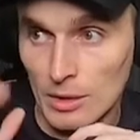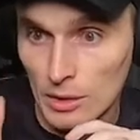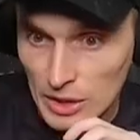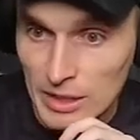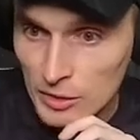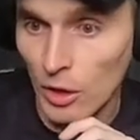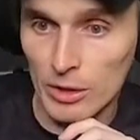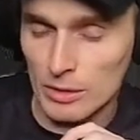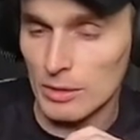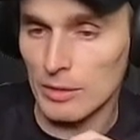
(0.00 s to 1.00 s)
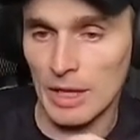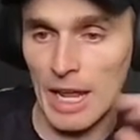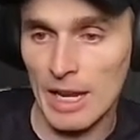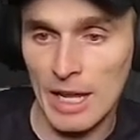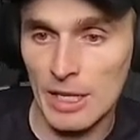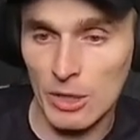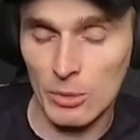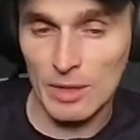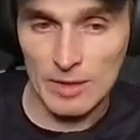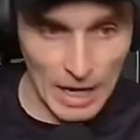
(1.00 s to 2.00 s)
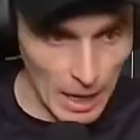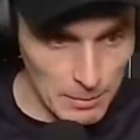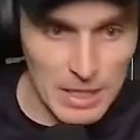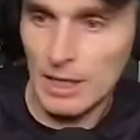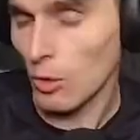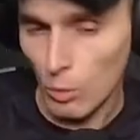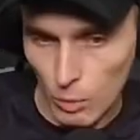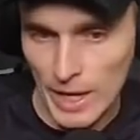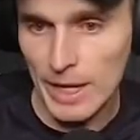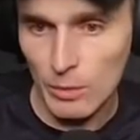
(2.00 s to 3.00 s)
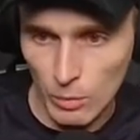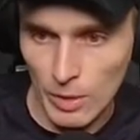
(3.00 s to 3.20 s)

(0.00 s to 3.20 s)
League's harder than NA and US, and I mean it. Way.